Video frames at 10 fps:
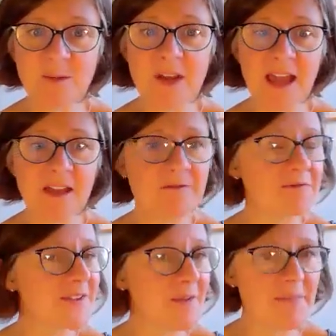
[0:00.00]
We have
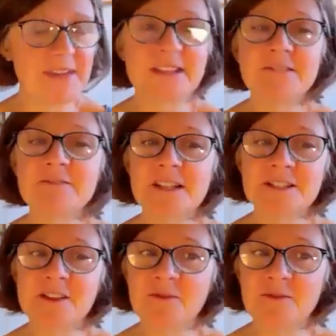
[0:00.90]
something in the
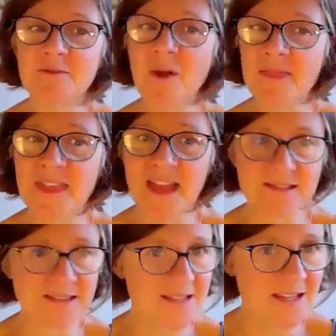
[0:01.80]
region of
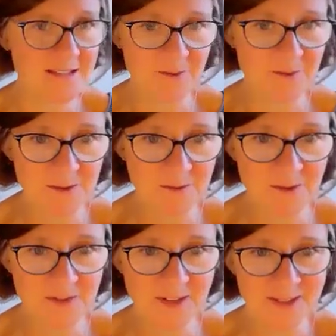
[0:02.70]
1,600
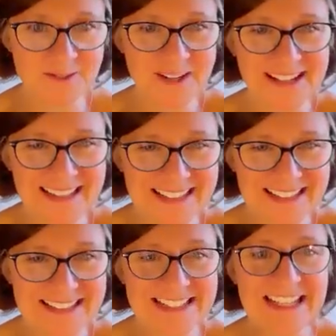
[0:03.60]
across the country in
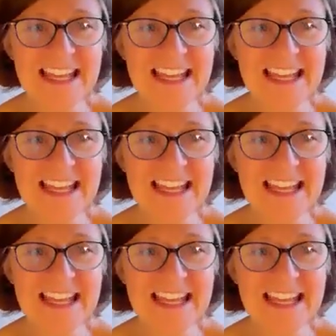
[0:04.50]
England,